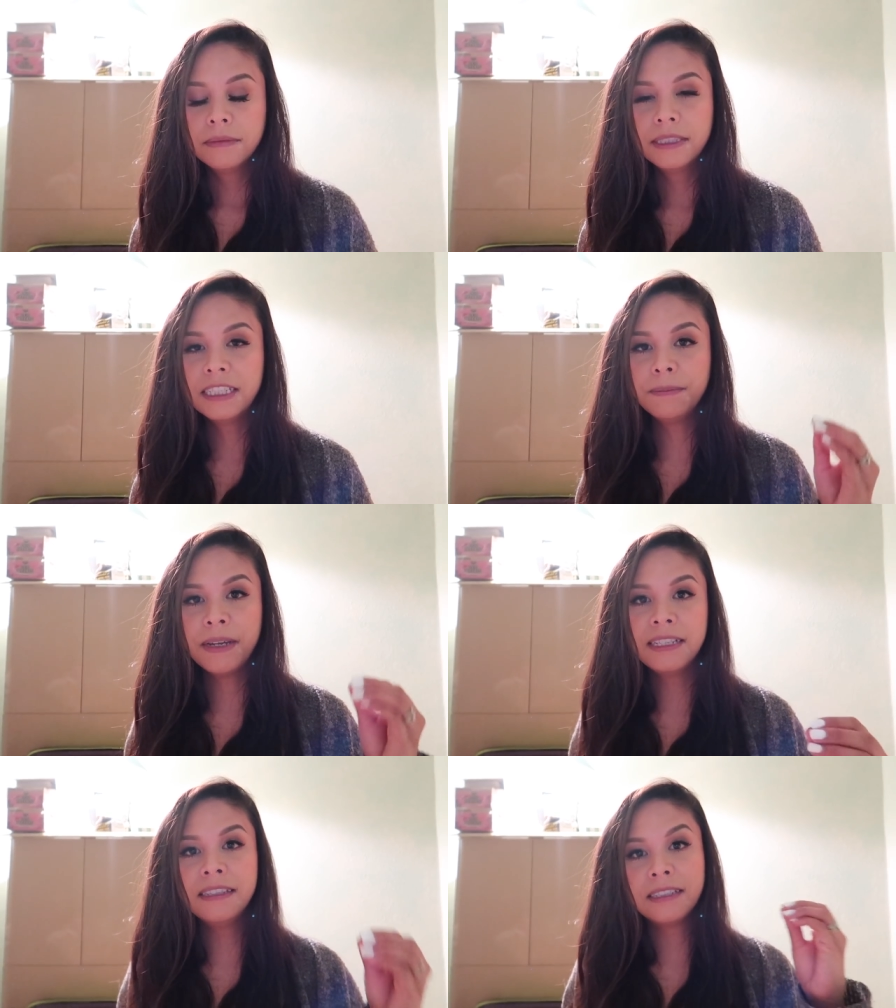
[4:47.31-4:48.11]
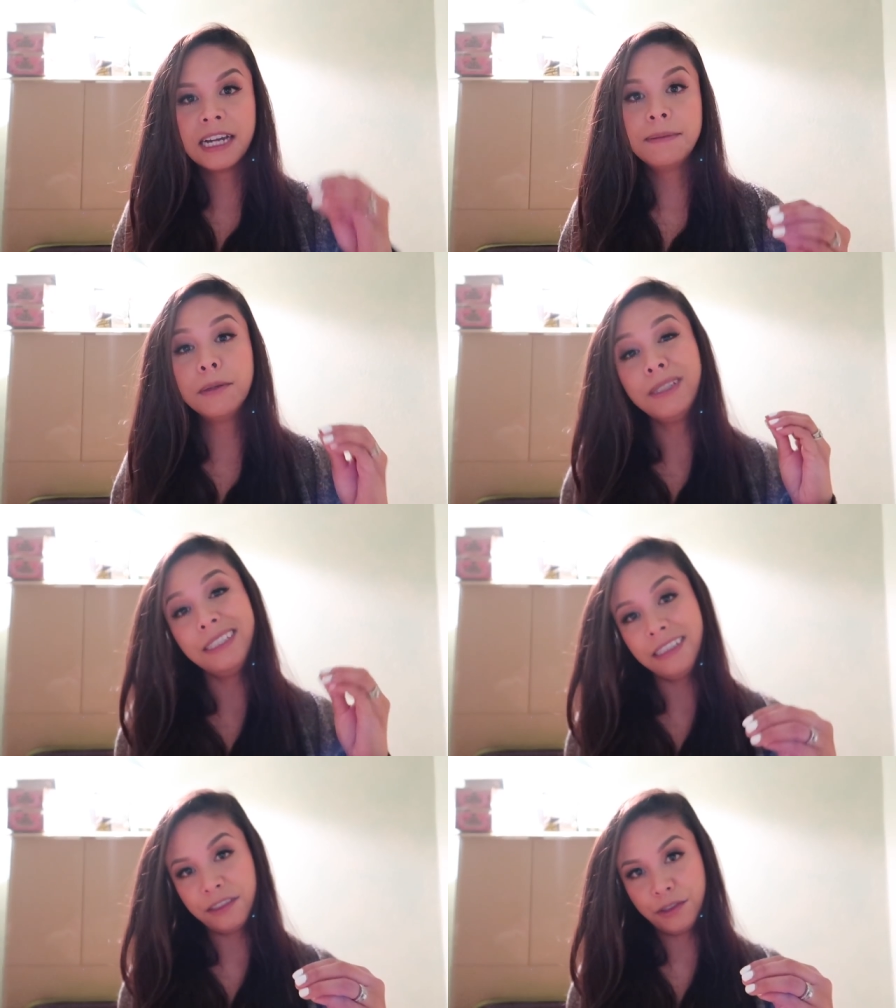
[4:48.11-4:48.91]
to spend the time that we
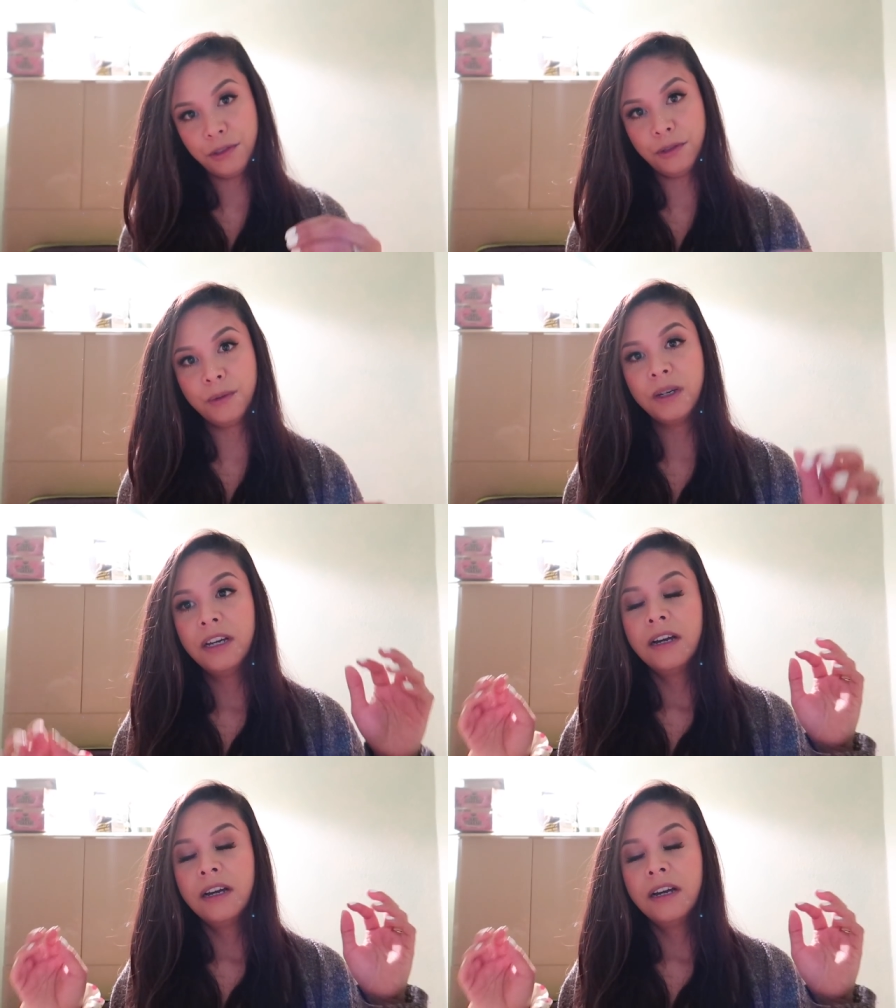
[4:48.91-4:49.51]
need to